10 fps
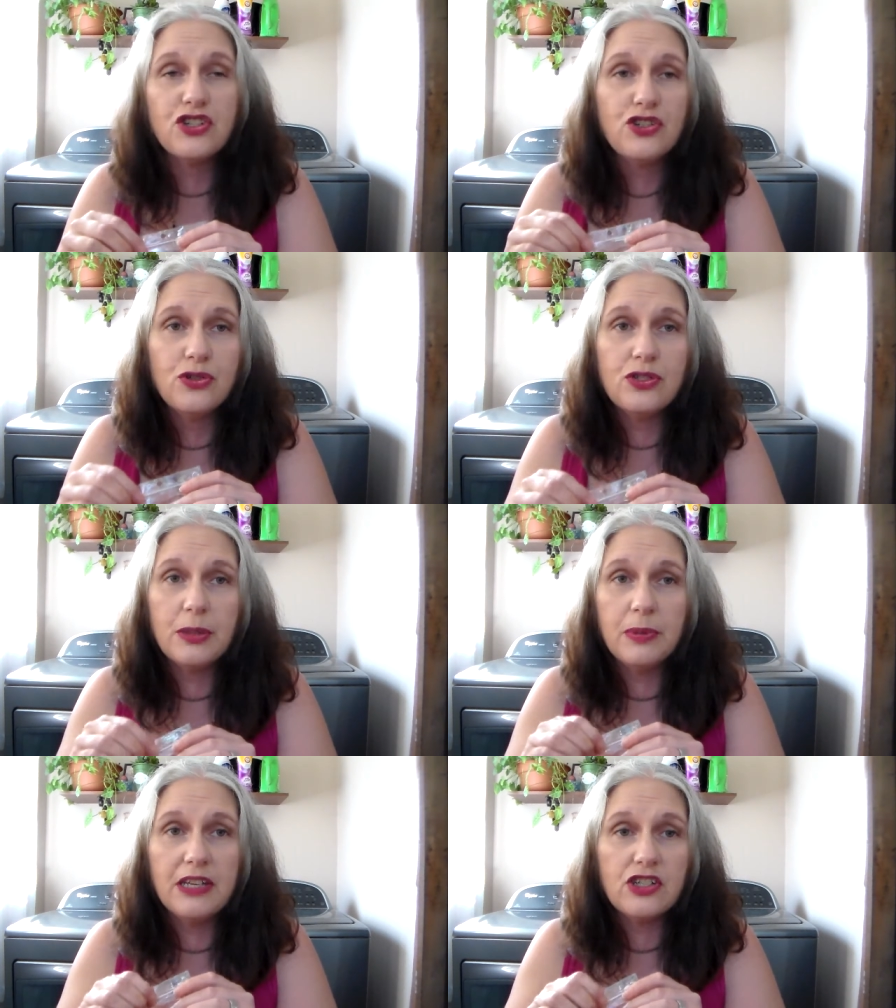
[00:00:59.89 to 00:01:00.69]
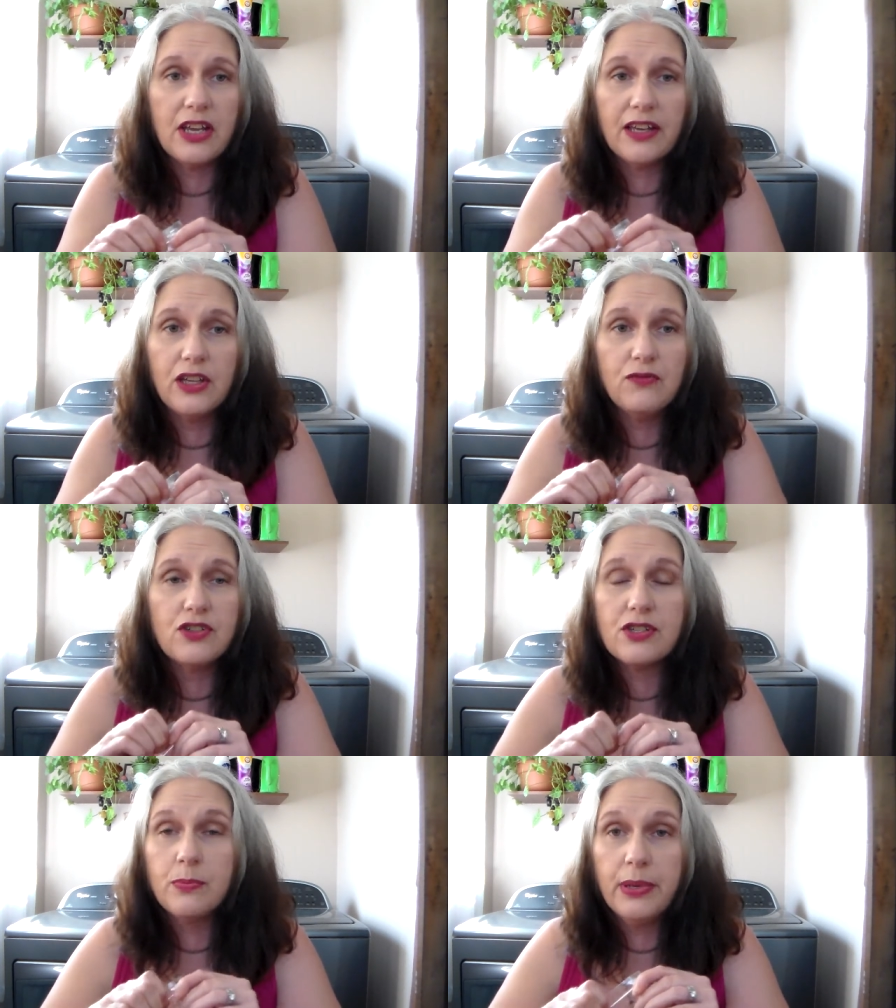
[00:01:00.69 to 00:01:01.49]
juicy peach, like you've
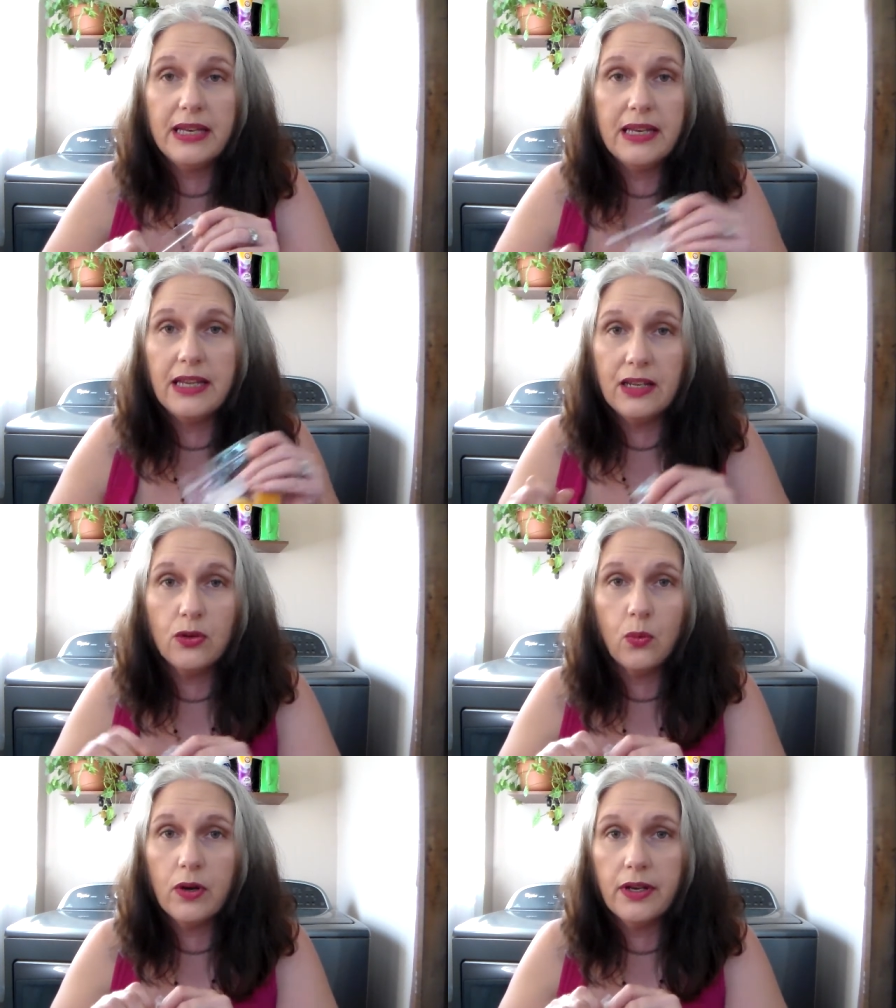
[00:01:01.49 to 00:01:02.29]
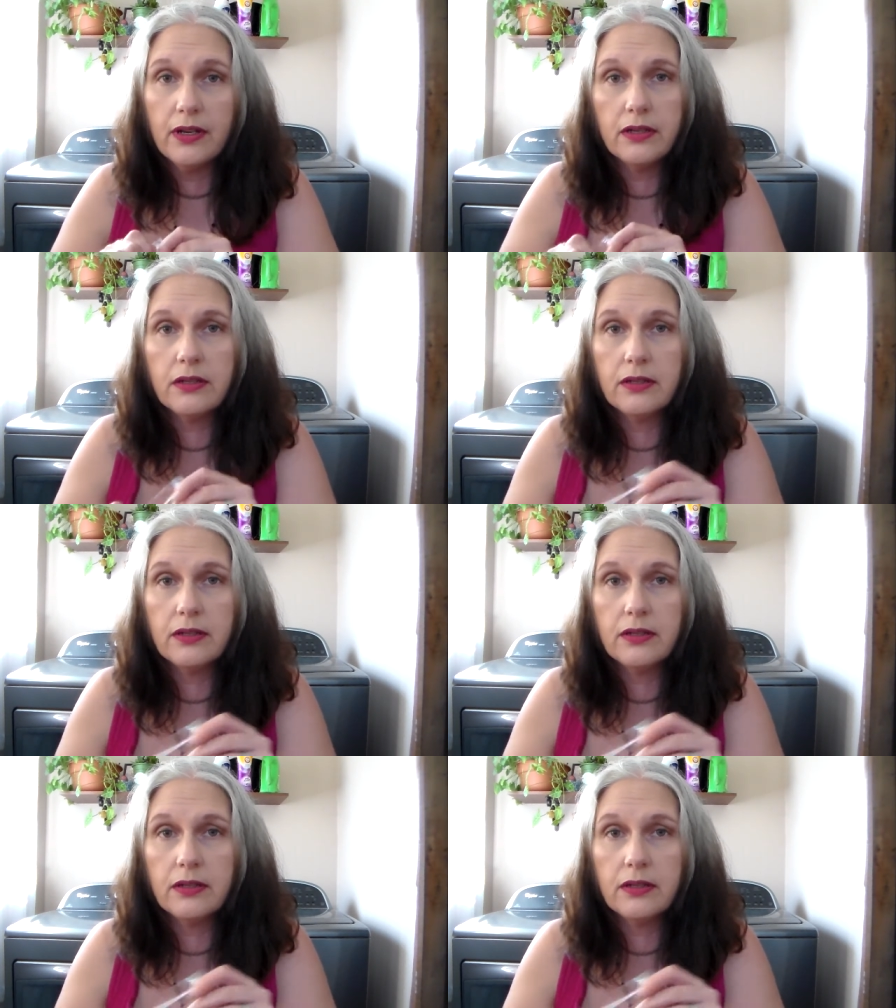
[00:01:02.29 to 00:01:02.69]
just bitten into one.